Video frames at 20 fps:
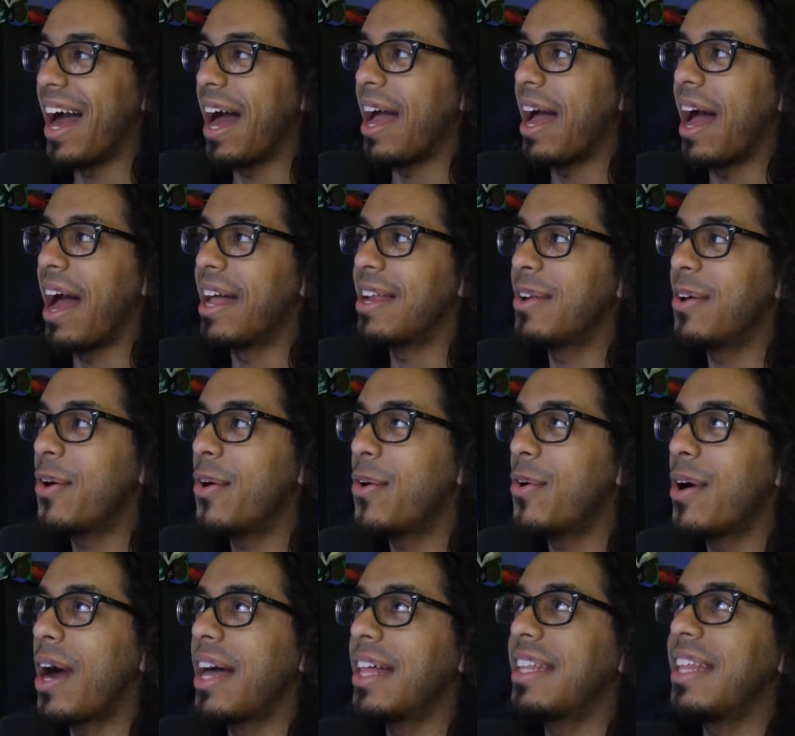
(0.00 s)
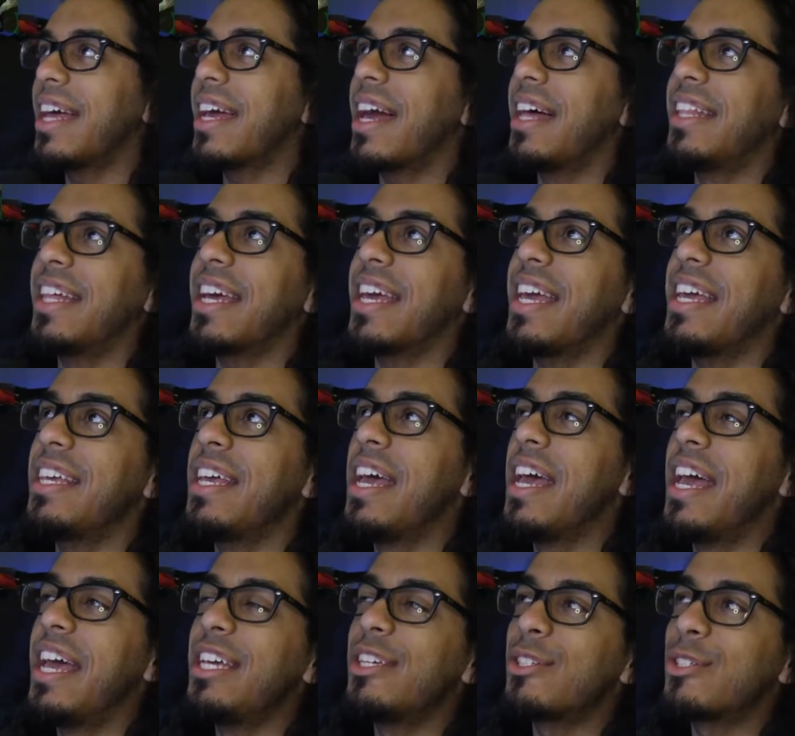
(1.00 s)
I know, I like, like his,
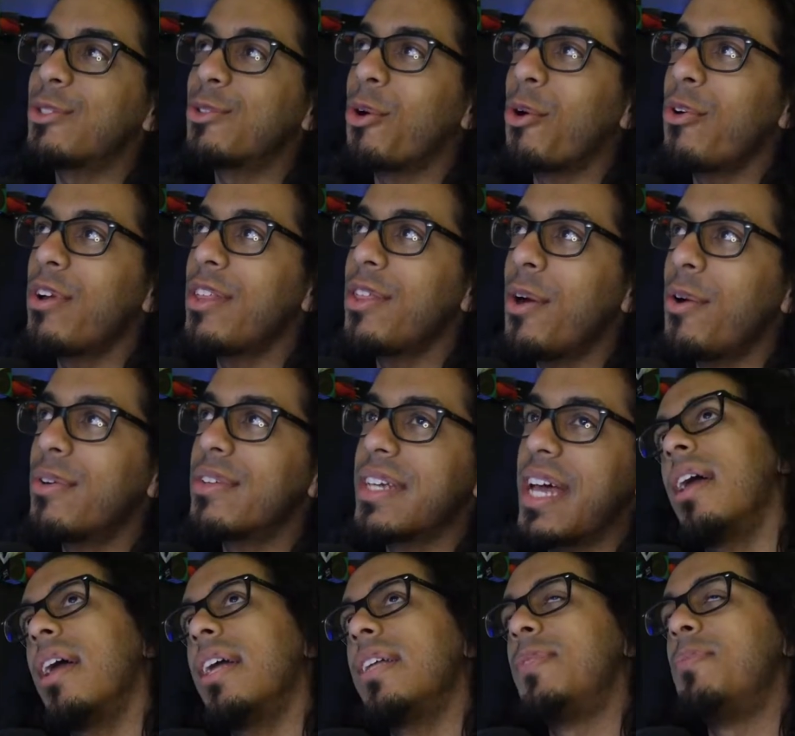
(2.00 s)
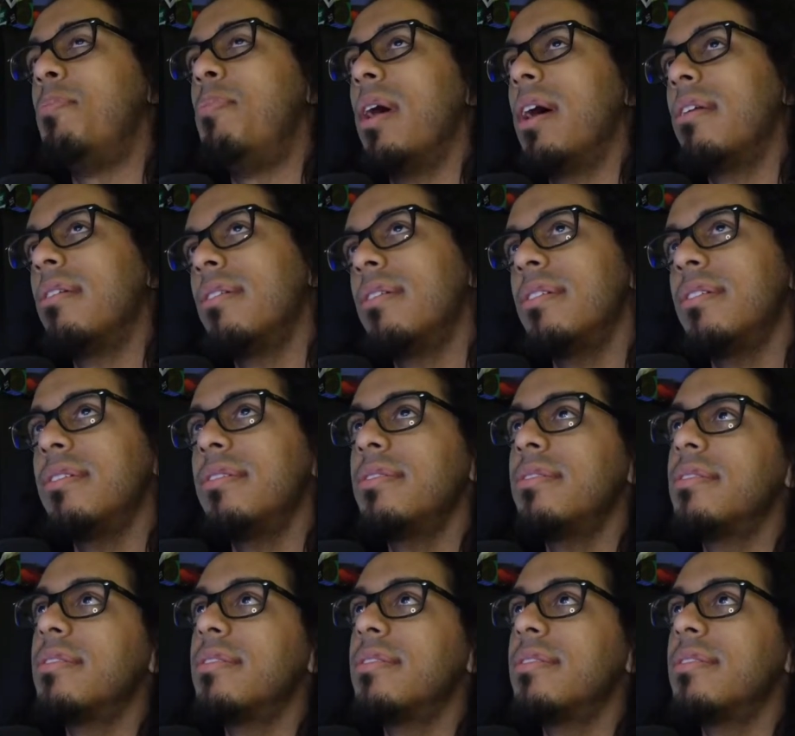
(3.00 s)
his story though is actually better.